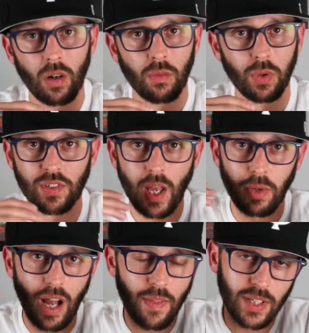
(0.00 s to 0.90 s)
For
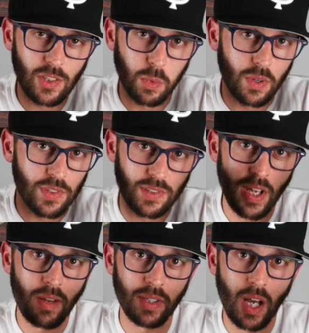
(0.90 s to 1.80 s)
example, I think it's worth
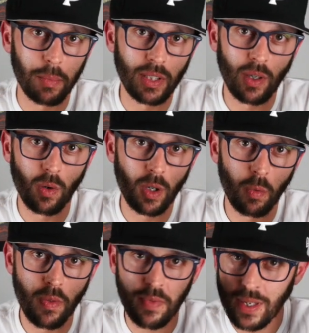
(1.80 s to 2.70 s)
saving up and going with